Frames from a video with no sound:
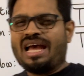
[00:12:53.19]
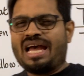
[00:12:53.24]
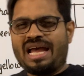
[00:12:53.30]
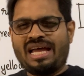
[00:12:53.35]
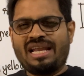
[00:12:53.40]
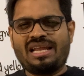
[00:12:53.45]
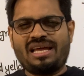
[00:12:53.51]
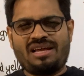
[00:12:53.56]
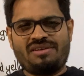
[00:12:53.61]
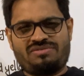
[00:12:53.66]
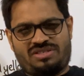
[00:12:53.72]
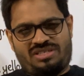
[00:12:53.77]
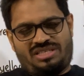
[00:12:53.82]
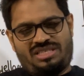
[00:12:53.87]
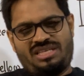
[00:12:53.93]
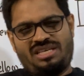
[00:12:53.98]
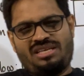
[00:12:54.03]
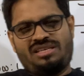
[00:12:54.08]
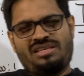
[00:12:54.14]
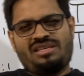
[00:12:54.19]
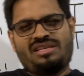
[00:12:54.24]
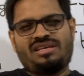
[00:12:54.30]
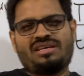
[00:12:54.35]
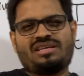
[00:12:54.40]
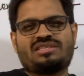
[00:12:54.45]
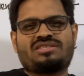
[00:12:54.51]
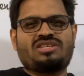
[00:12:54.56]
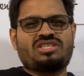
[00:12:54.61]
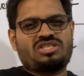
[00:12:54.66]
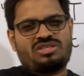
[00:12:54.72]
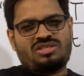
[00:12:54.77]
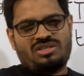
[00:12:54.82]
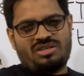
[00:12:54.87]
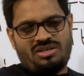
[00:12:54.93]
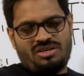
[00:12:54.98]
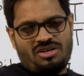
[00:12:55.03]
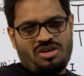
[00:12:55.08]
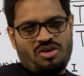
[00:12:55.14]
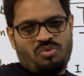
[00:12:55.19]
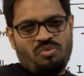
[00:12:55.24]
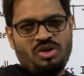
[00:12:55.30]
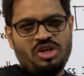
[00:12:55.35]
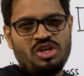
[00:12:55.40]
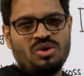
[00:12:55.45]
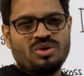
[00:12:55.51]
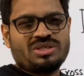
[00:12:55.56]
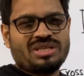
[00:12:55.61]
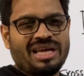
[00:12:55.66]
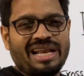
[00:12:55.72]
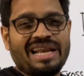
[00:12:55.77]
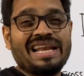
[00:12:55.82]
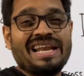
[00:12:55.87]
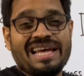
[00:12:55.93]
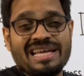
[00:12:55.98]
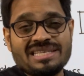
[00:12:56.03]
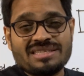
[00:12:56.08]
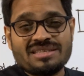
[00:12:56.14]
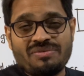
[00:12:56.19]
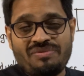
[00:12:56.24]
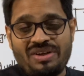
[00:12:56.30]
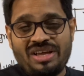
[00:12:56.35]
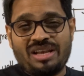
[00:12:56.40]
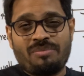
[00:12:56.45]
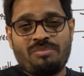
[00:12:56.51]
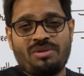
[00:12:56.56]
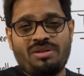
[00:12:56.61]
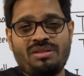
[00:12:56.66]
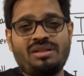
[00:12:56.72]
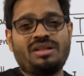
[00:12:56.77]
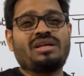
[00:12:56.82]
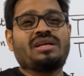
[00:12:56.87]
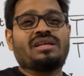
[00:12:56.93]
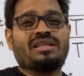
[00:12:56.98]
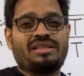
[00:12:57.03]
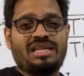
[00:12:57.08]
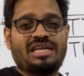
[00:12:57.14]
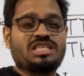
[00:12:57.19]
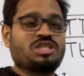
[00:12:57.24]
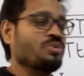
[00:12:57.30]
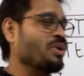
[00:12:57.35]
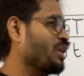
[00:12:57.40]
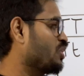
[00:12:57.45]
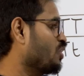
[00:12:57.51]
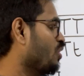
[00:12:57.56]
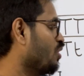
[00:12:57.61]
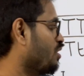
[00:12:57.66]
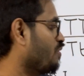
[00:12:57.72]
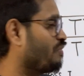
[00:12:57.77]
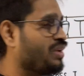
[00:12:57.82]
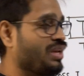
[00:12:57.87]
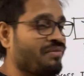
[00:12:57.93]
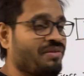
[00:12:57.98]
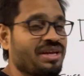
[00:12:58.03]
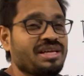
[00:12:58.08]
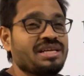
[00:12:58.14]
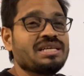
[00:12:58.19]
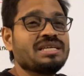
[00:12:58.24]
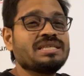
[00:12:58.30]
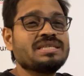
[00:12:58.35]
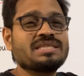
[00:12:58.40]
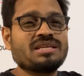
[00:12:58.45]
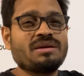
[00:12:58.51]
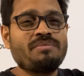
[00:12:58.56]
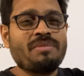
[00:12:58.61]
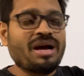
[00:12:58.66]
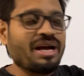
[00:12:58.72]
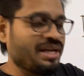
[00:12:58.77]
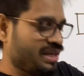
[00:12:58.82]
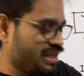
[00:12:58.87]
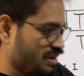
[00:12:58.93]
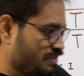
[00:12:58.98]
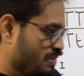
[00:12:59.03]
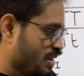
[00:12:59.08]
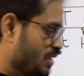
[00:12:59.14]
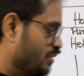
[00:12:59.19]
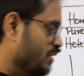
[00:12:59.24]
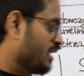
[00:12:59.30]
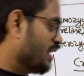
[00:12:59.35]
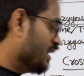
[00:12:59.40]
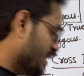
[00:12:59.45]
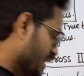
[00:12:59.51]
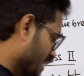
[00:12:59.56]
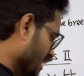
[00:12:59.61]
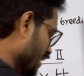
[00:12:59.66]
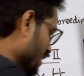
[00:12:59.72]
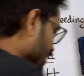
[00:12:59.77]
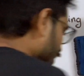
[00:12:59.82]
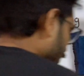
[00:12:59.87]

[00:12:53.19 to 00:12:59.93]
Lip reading: And I have seen such videos are less available, that's why I thought of giving some idea about this.